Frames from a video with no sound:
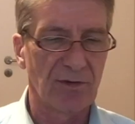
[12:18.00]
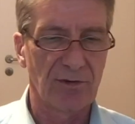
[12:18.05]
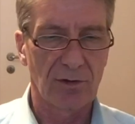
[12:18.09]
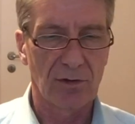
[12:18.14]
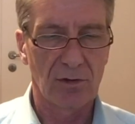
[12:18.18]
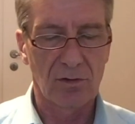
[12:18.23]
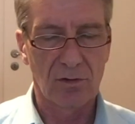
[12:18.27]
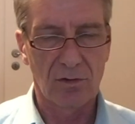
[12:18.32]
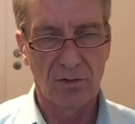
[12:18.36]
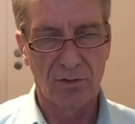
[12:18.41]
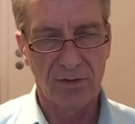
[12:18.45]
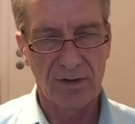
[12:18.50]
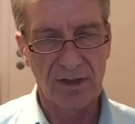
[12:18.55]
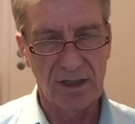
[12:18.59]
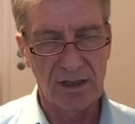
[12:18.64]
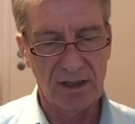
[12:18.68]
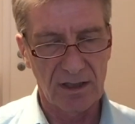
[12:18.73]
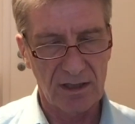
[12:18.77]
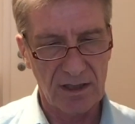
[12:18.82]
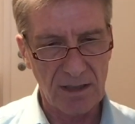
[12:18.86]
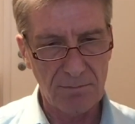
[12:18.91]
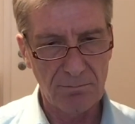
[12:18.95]
So the
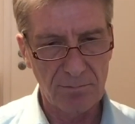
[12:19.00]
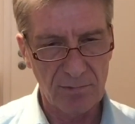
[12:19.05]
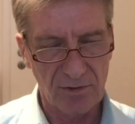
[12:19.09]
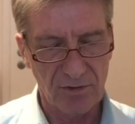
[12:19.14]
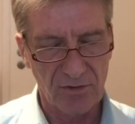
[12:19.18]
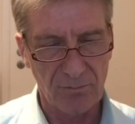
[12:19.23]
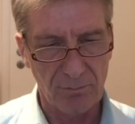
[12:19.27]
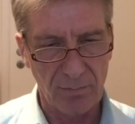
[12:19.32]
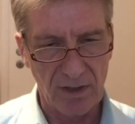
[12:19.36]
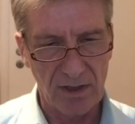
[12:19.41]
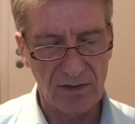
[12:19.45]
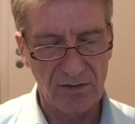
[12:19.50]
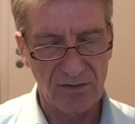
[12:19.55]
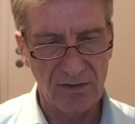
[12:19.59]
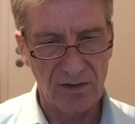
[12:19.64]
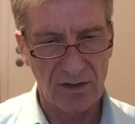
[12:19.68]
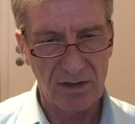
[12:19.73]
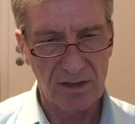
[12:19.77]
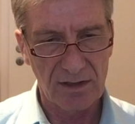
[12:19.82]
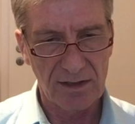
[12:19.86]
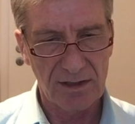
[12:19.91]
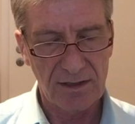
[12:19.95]
incumbents
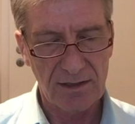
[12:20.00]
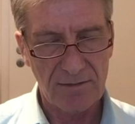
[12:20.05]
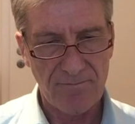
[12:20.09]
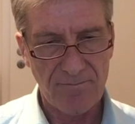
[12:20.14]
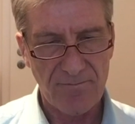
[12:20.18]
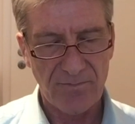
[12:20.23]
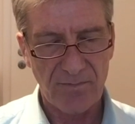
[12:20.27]
basically,